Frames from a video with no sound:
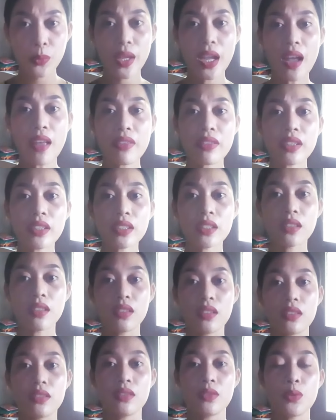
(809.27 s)

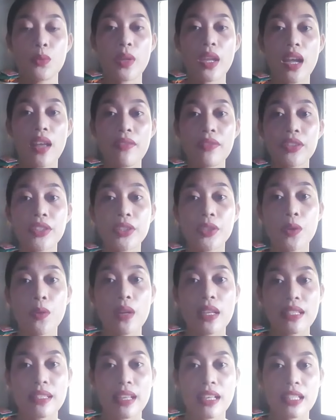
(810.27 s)
undergo
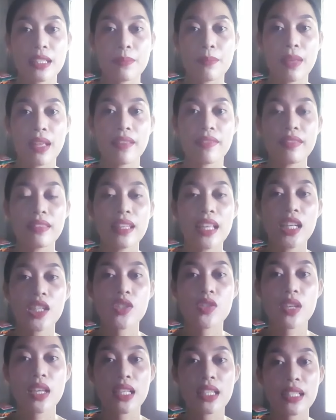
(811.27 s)
assessment
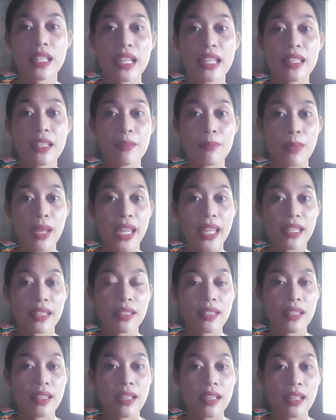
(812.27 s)
not just in the
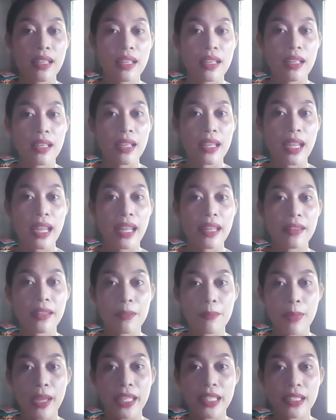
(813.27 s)
main
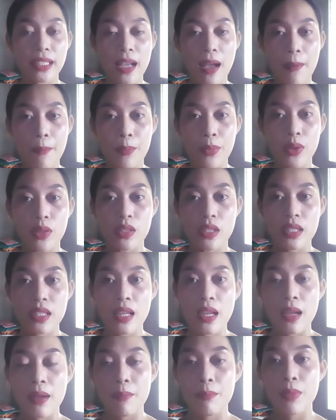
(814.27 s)
campus,
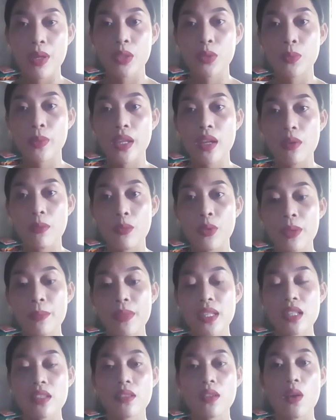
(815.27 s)
but we
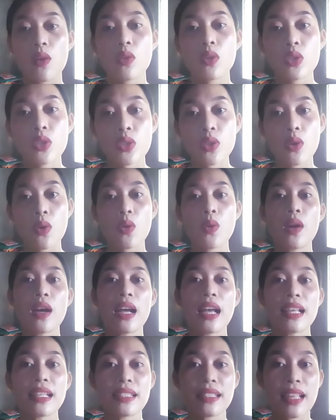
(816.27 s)
must also
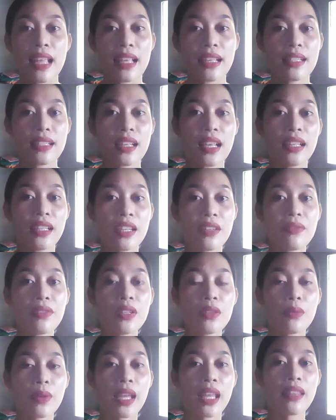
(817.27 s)
assess and
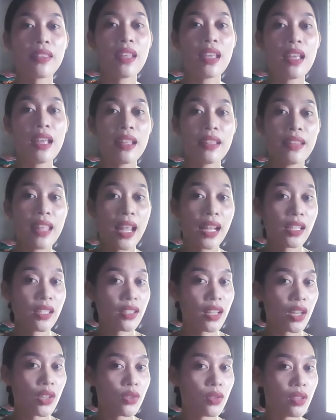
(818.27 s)
evaluate the
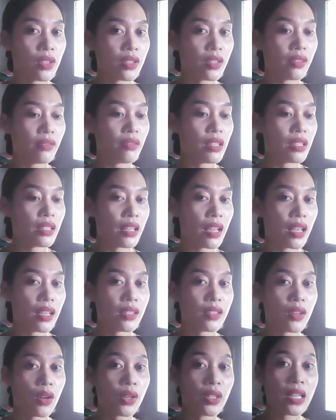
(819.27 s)
extension
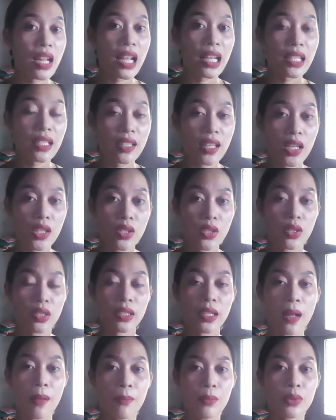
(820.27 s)
services or the
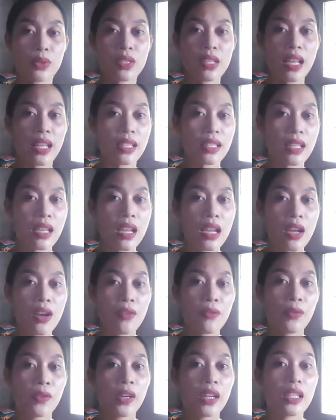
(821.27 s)
extension campuses.
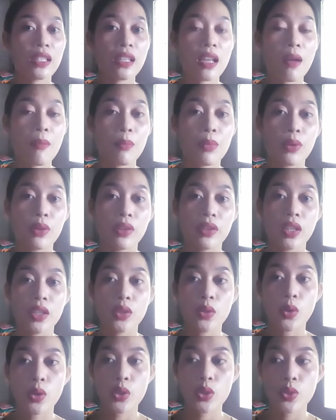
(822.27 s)
For example, the
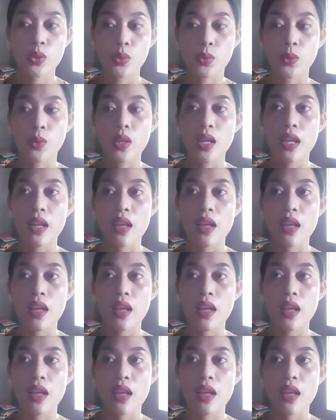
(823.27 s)
NORSU.